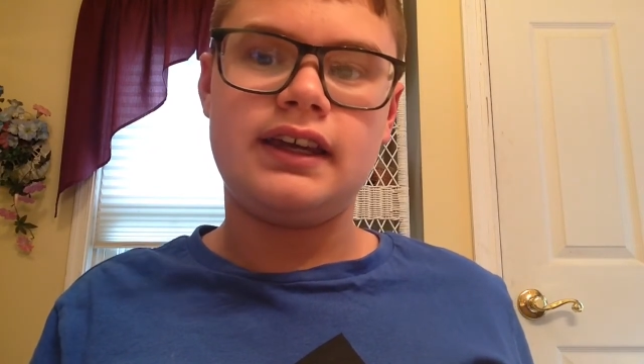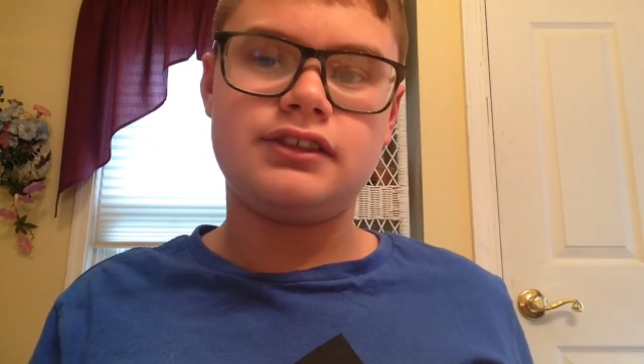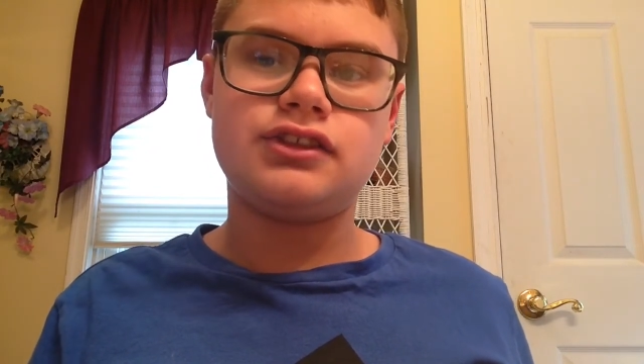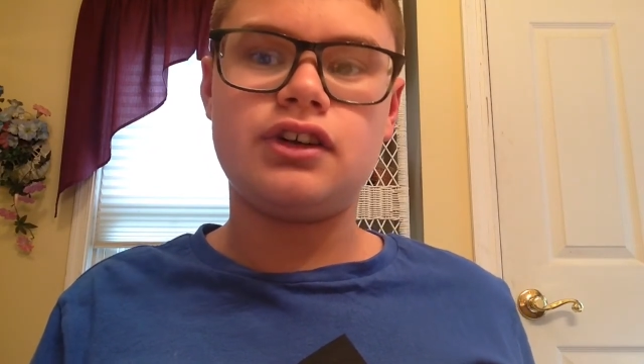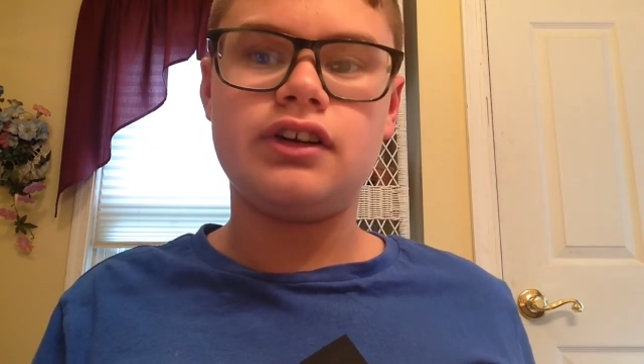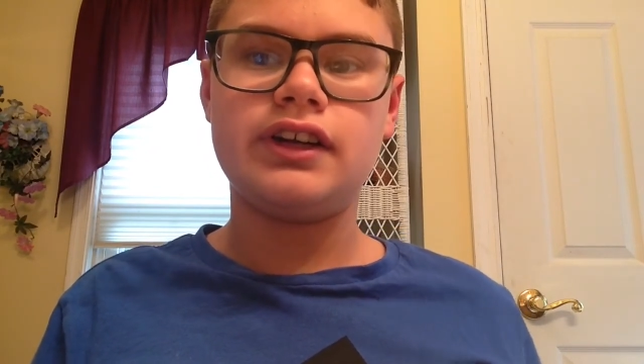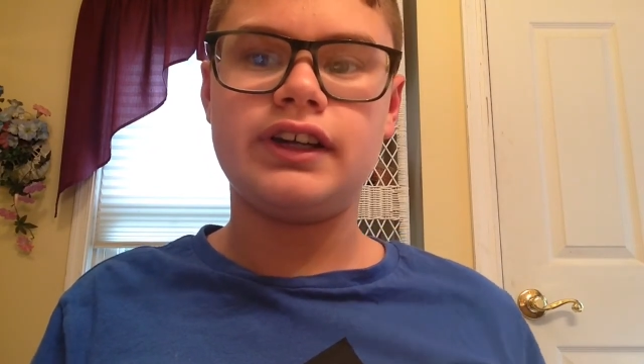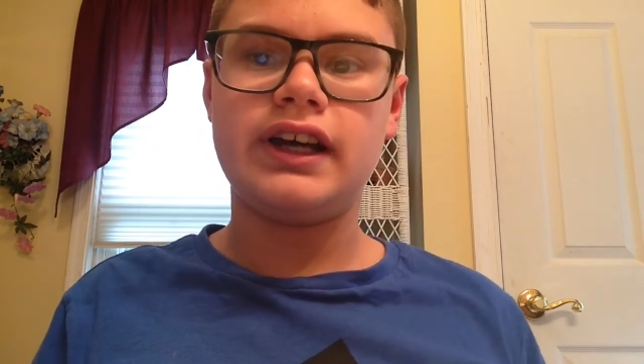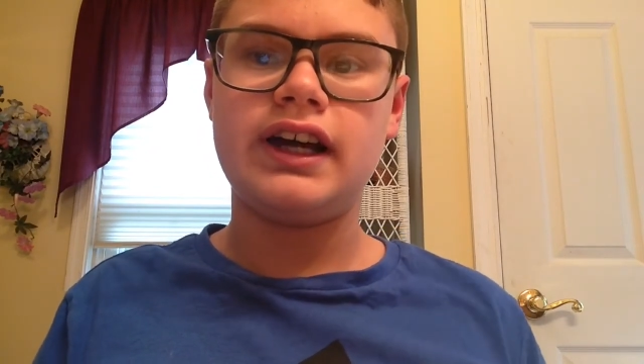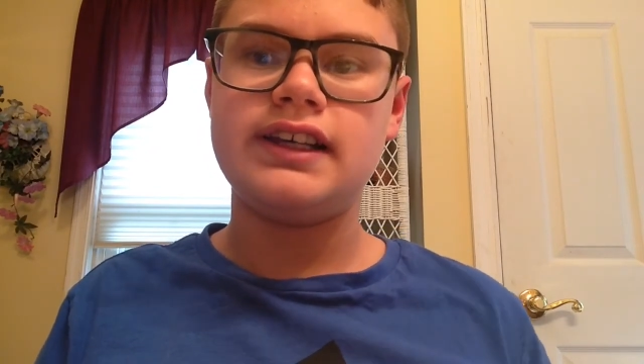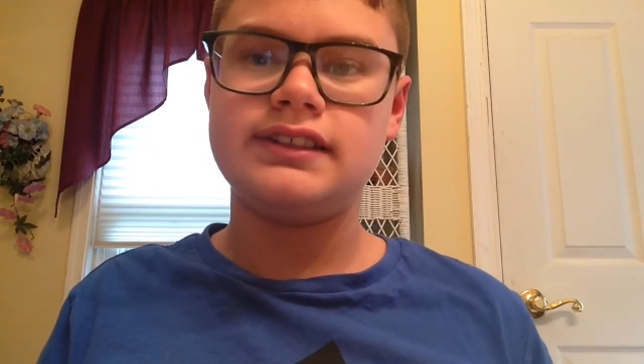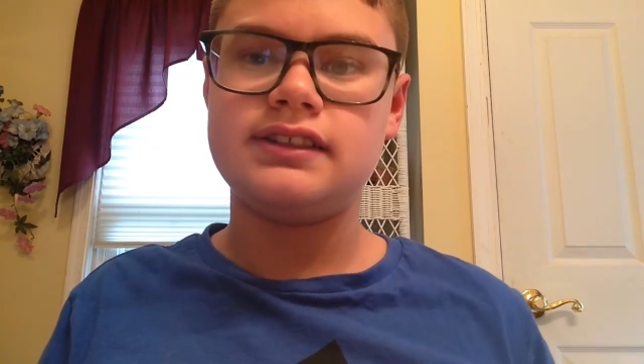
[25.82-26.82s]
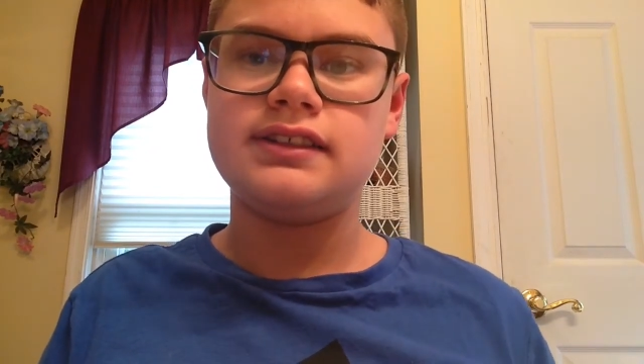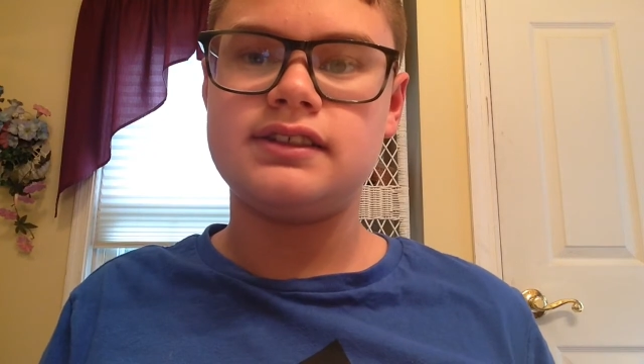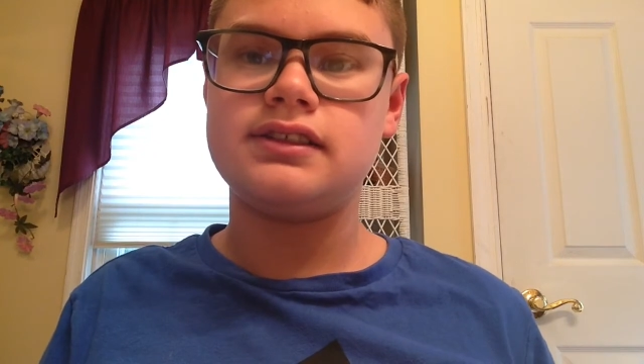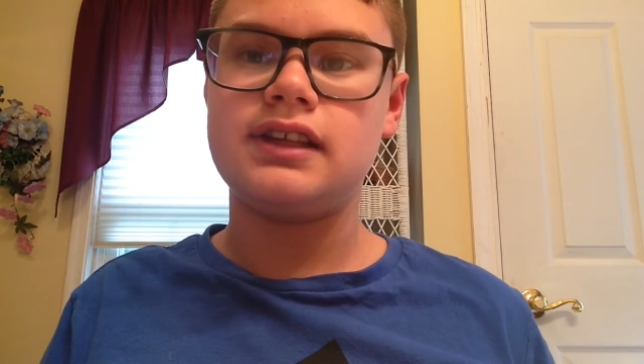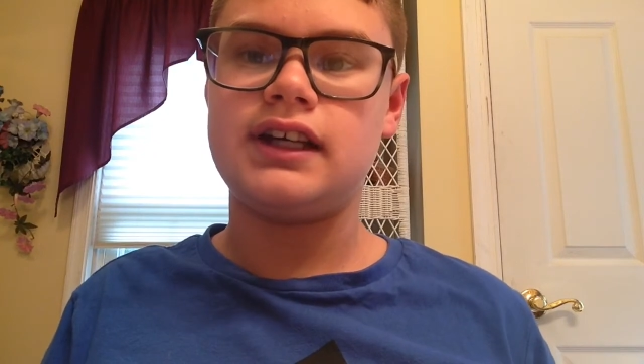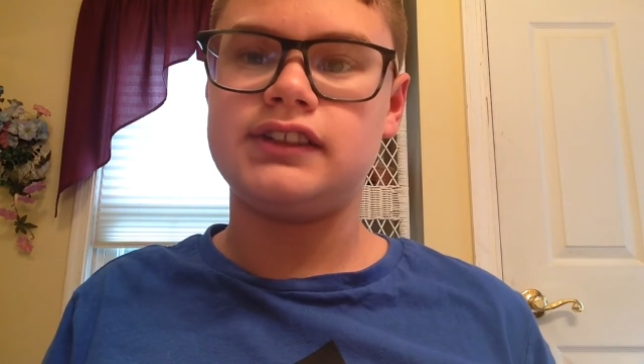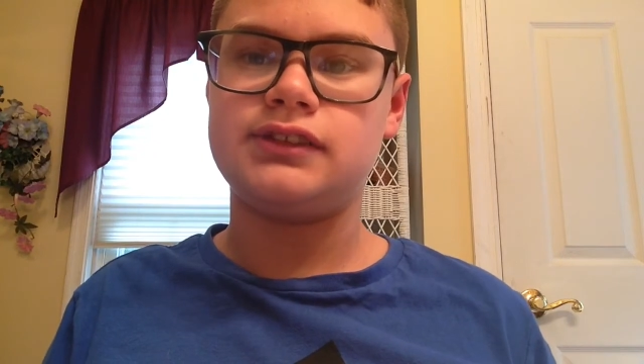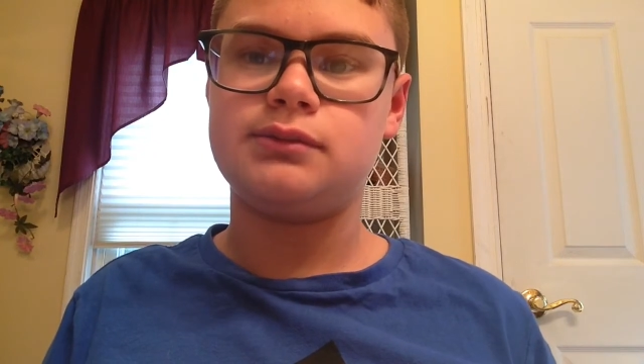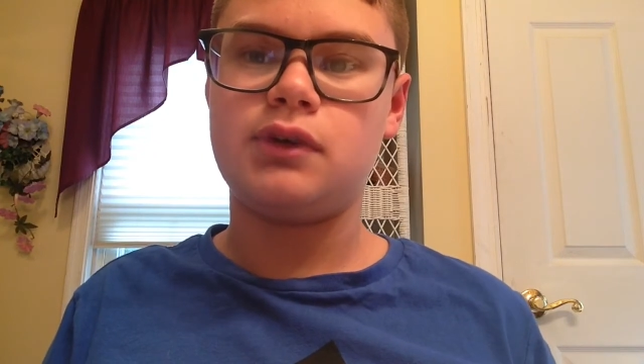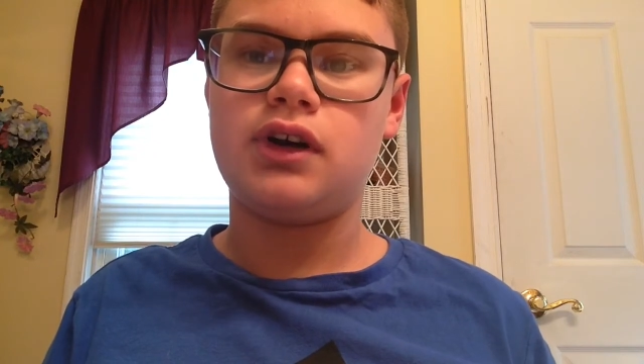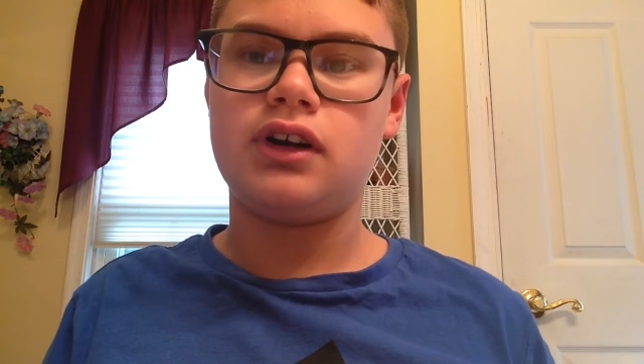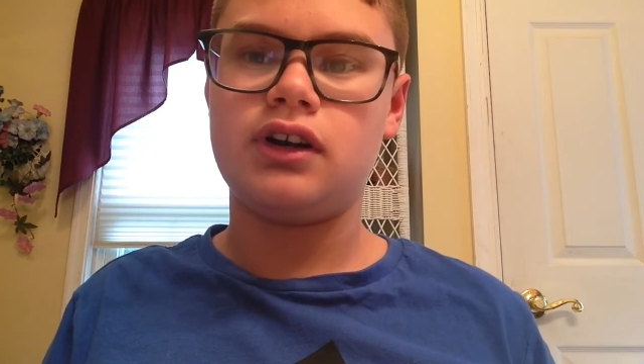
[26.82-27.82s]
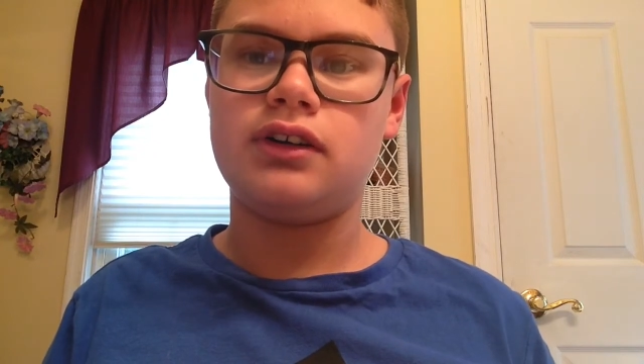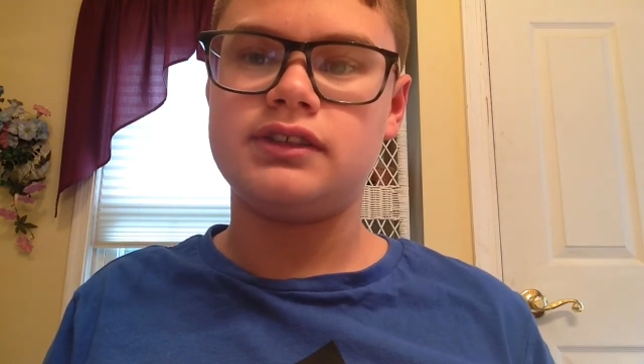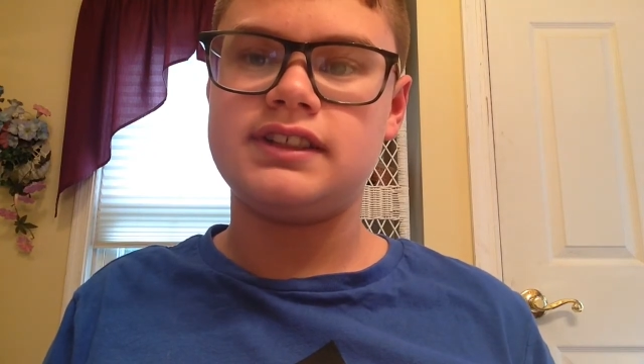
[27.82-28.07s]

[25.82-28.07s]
Sorry guys, this is not tomorrow,